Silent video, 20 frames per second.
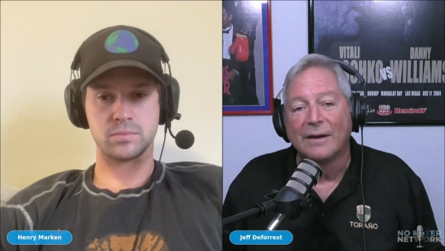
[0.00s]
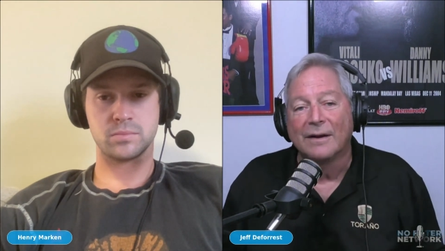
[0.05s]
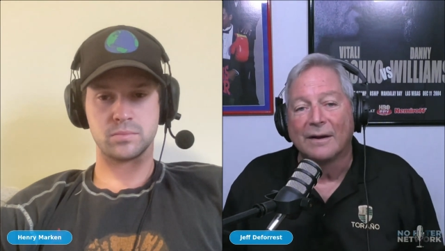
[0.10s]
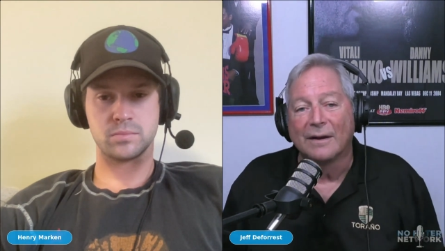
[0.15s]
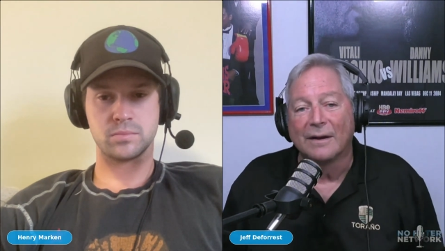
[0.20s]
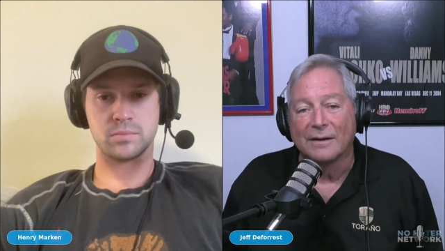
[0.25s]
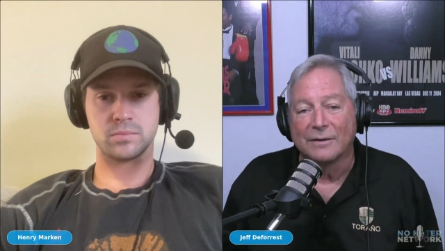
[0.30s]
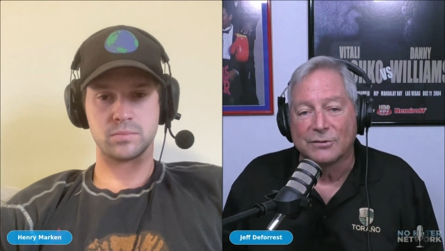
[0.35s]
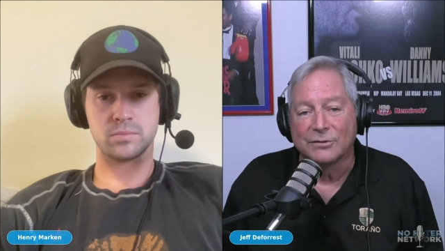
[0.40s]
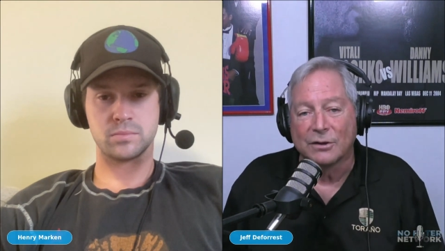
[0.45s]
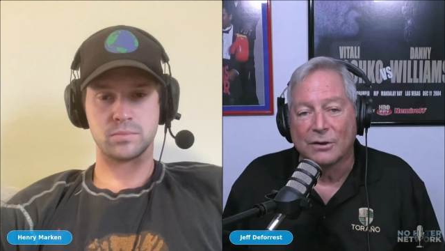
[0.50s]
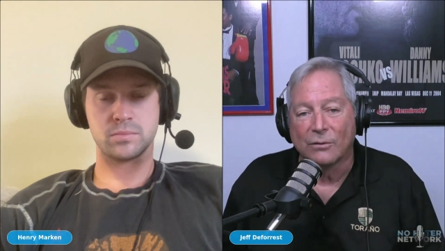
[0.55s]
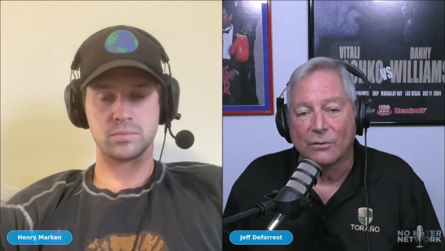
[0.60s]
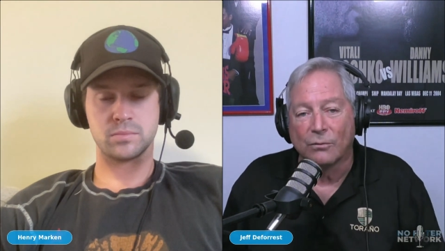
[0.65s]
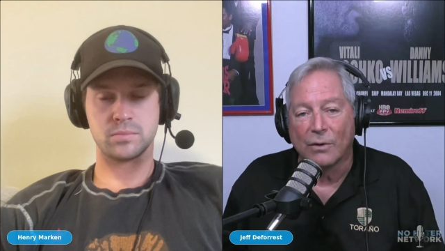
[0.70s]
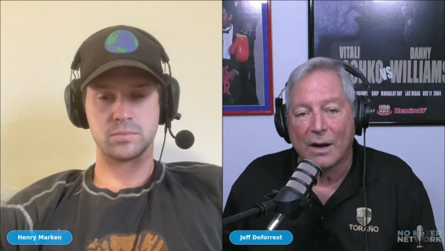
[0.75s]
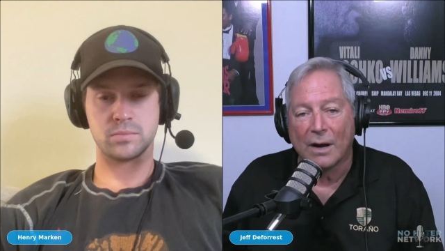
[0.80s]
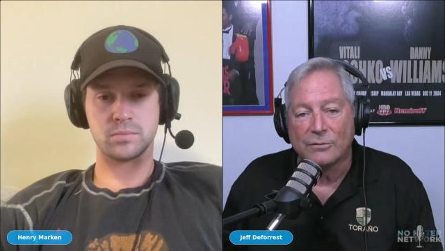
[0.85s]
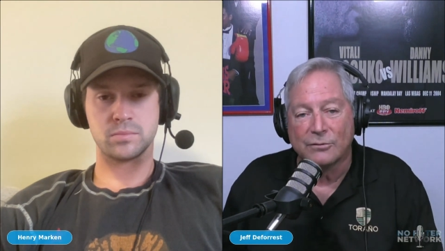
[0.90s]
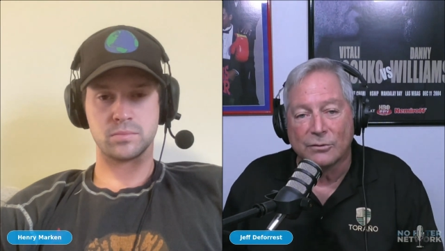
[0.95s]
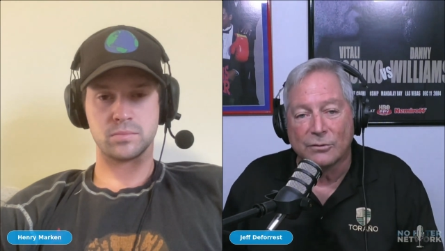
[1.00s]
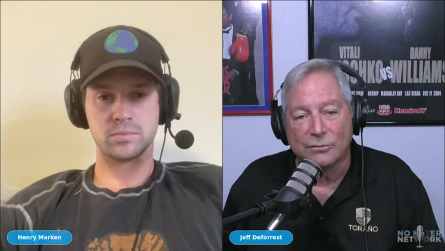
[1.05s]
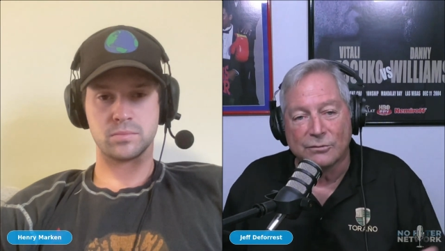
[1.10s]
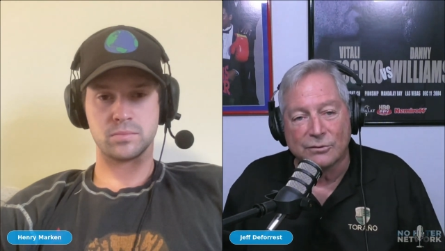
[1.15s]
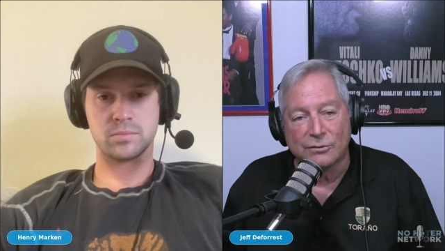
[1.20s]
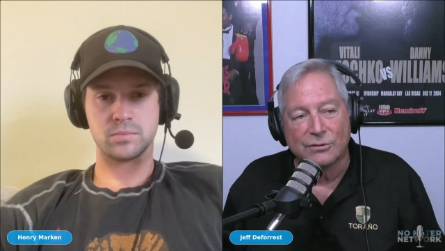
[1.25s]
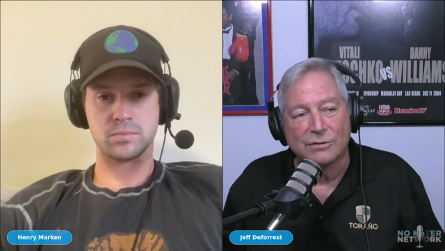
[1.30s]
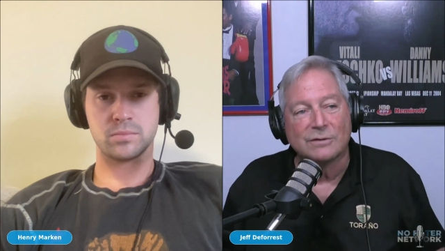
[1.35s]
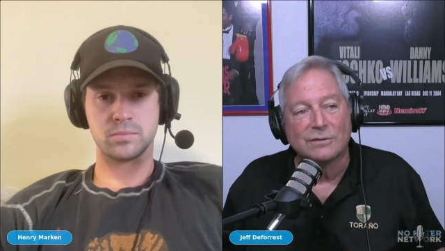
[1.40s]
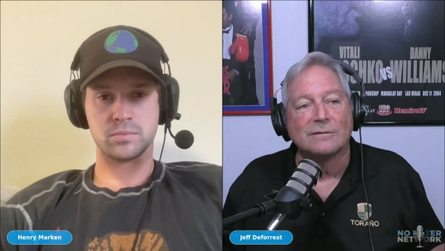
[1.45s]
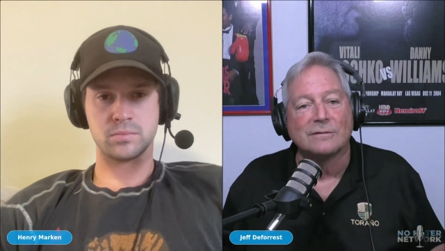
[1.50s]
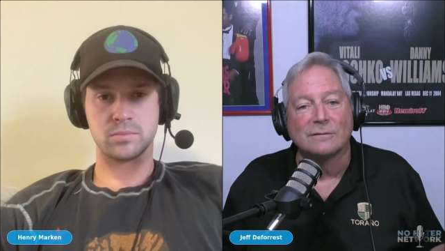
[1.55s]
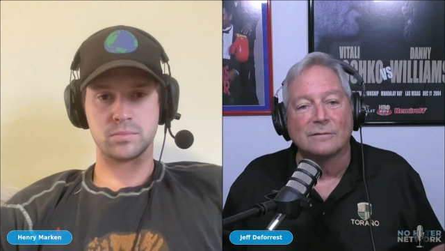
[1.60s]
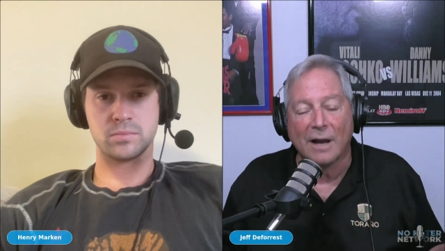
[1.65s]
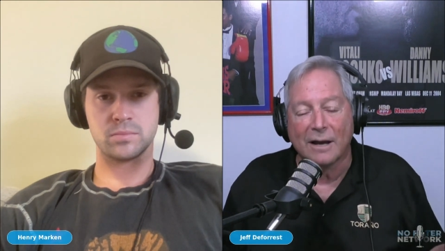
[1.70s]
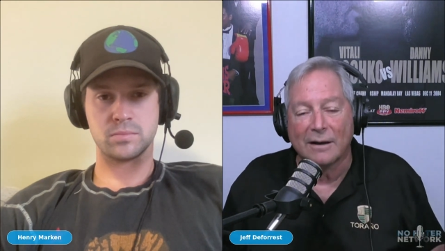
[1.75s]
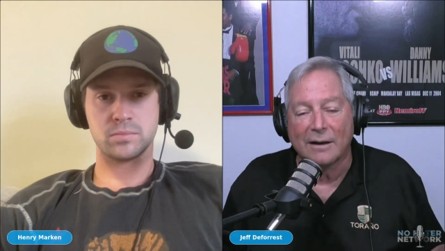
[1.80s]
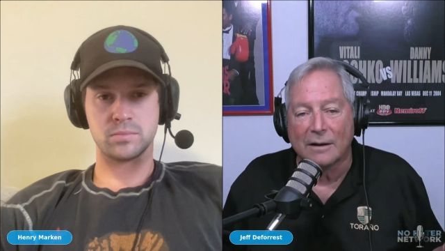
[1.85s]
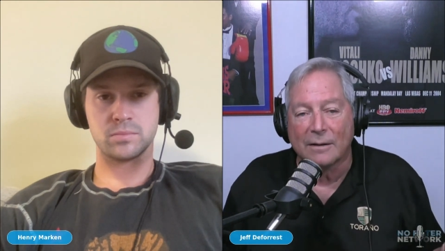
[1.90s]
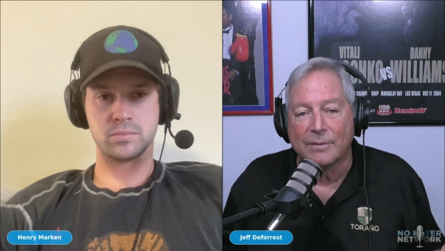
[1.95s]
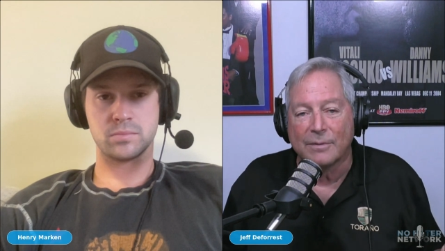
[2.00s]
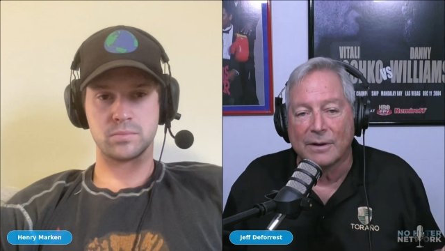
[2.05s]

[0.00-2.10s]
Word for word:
Speaker 1: as uh, Rodgers likely be